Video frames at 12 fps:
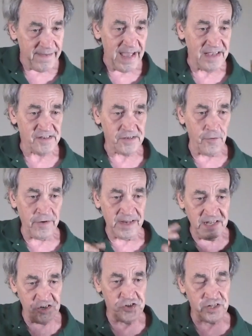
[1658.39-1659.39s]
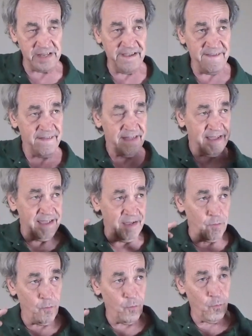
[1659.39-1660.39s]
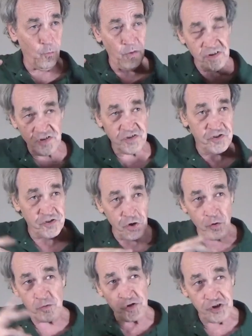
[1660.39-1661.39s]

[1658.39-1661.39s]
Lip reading: And so initially it wasn't so